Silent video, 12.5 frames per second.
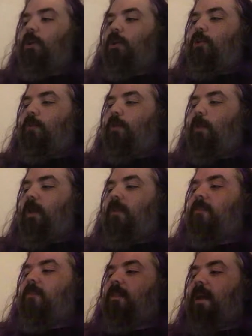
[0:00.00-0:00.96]
you
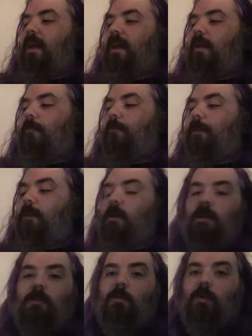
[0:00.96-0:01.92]
place that outfit
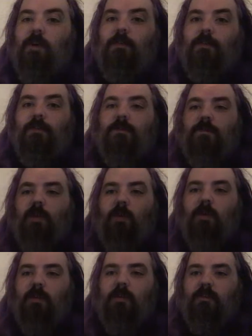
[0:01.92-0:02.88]
on one of the
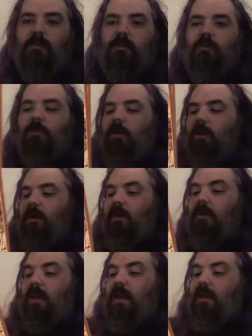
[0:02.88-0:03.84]
floors to
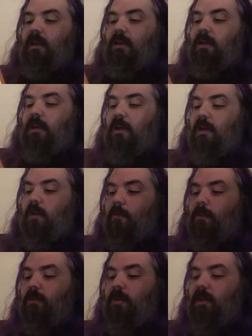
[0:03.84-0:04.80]
gain
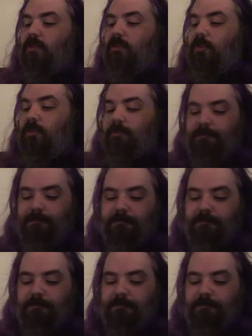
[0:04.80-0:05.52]
potential